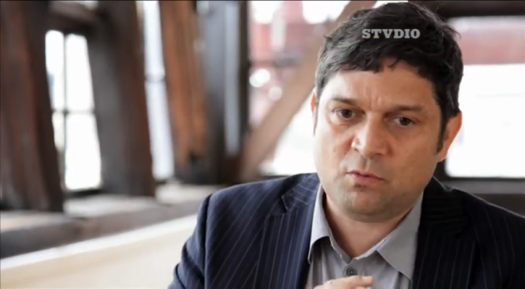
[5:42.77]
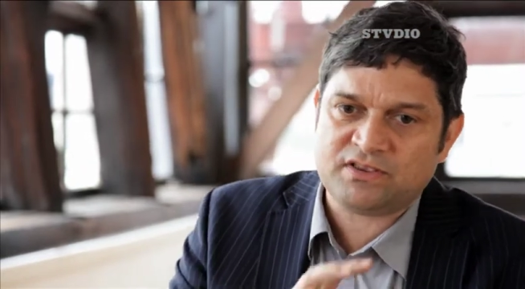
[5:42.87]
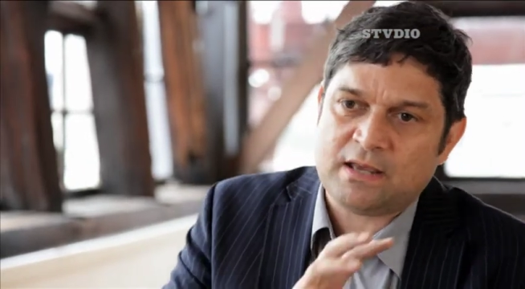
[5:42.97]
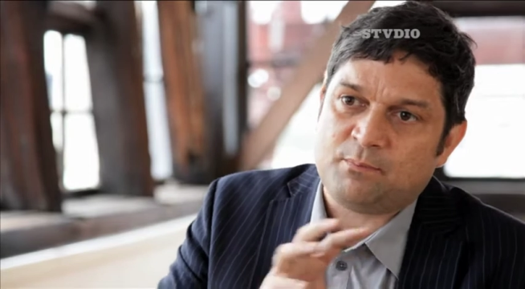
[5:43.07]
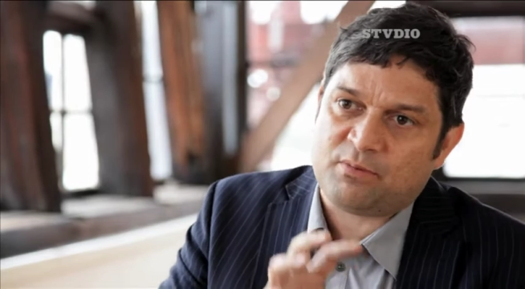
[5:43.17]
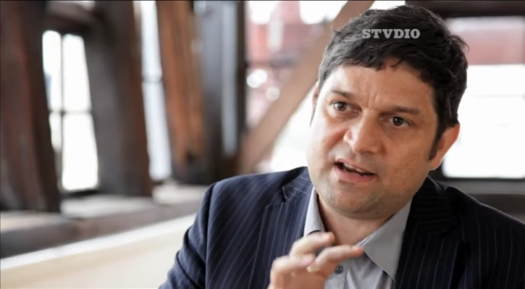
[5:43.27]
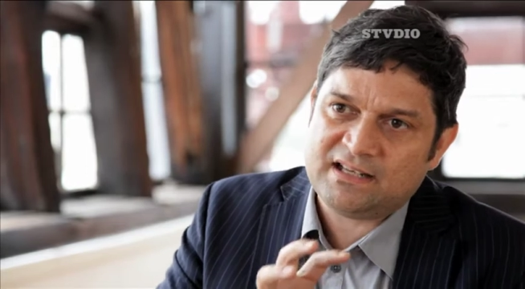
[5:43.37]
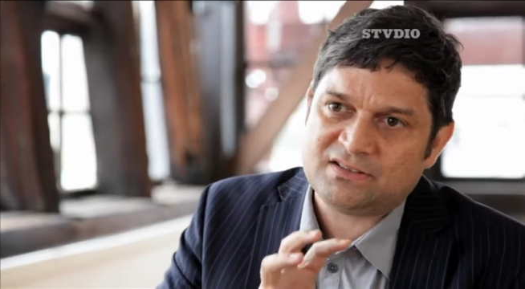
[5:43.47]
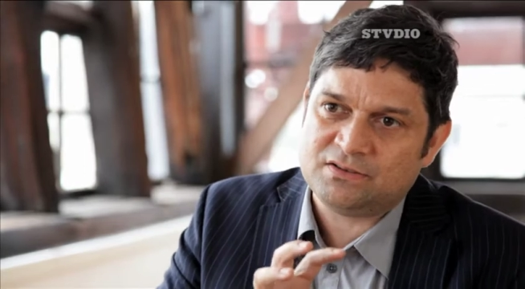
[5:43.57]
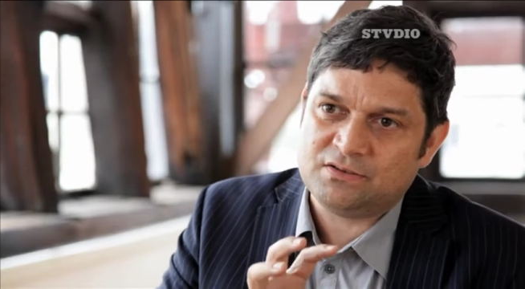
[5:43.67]
what they
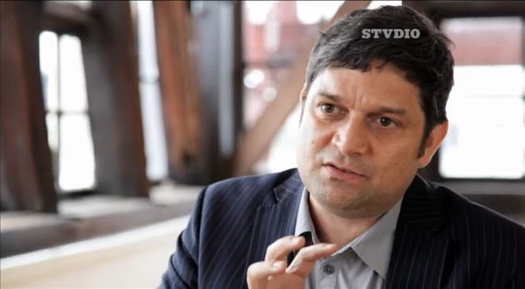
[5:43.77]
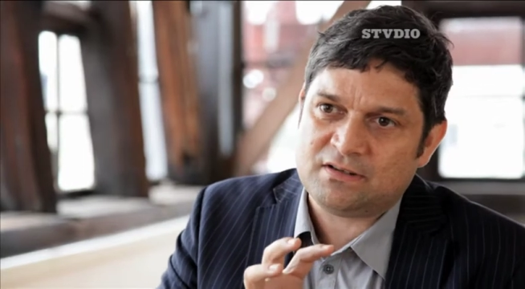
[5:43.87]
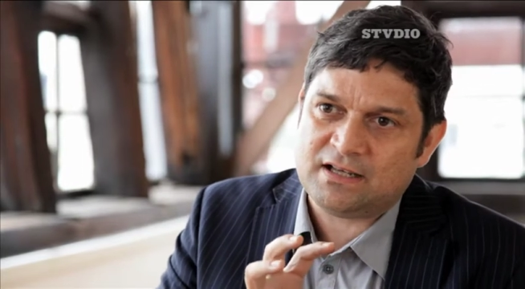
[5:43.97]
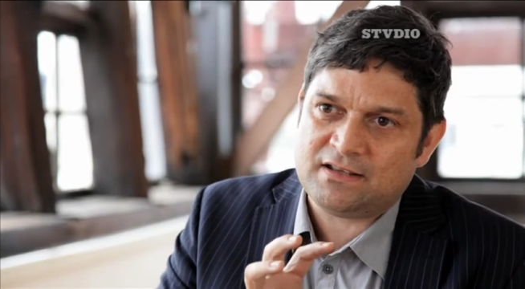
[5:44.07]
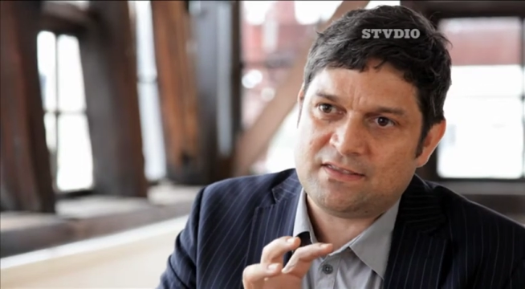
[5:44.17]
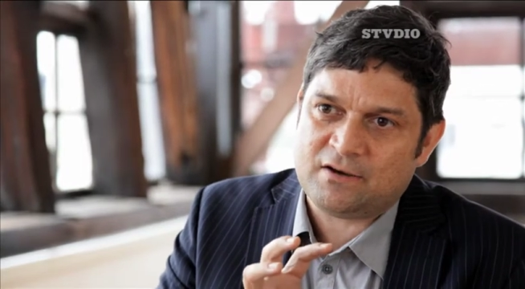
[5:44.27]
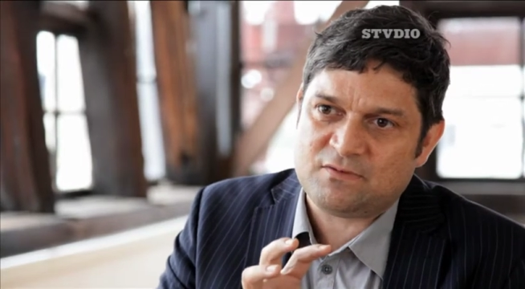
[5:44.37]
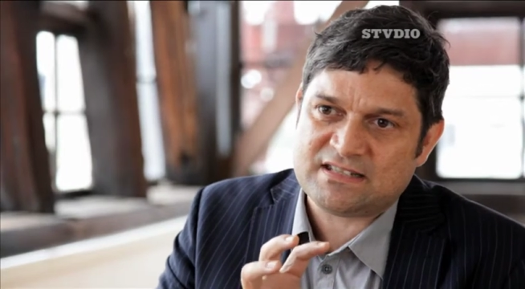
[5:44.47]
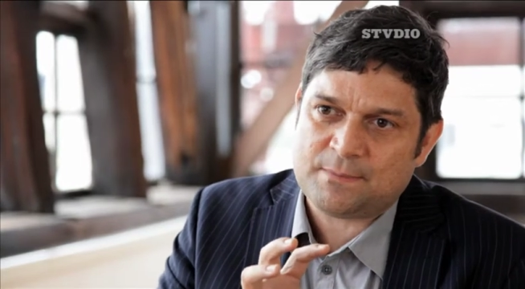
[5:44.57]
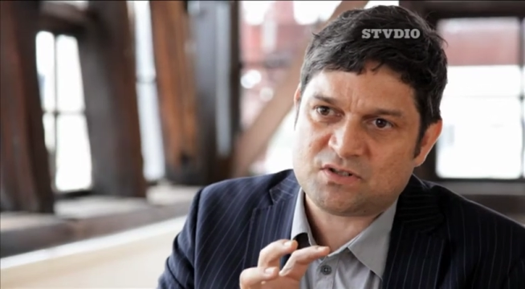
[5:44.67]
bring to their
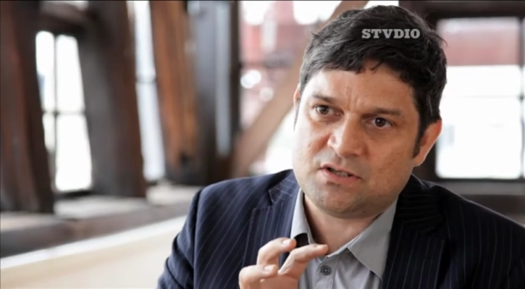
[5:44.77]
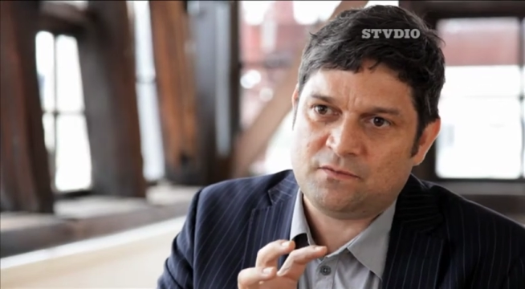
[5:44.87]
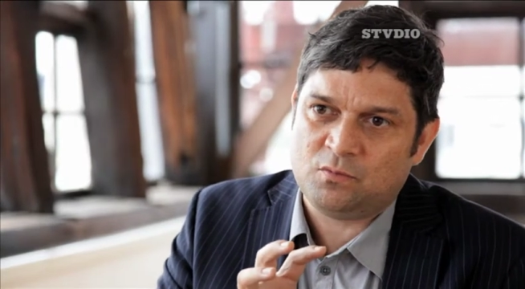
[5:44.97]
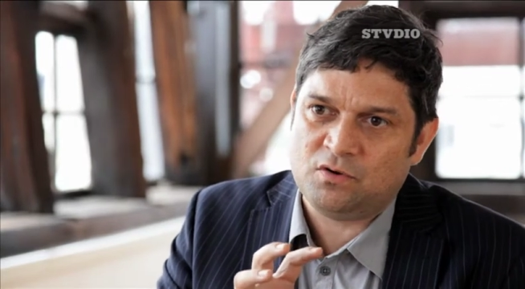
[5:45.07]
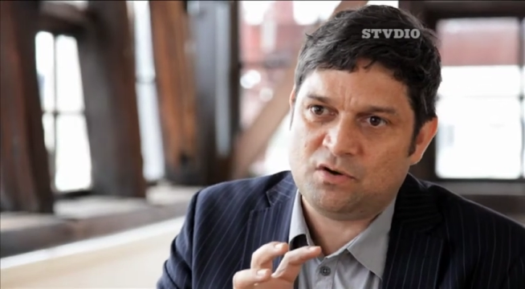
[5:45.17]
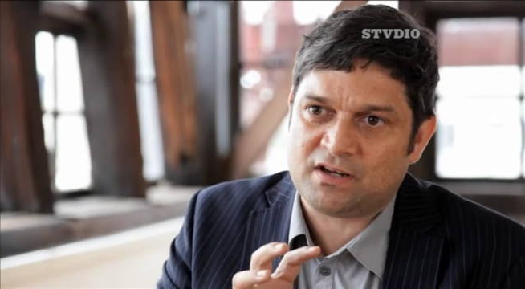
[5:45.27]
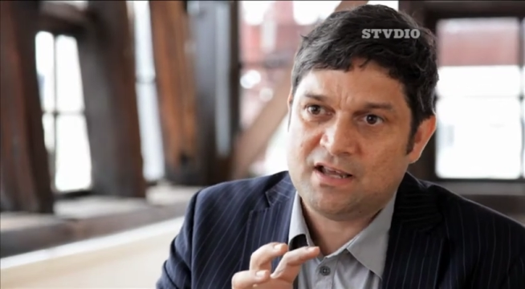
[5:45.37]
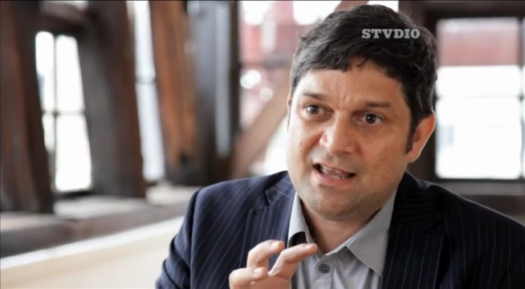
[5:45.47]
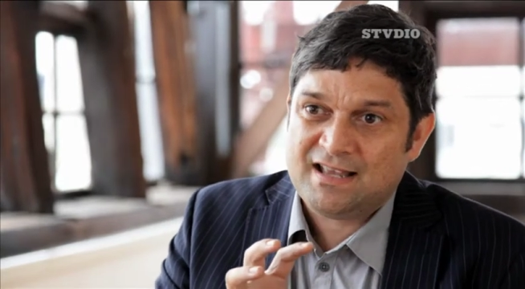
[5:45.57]
reception of a work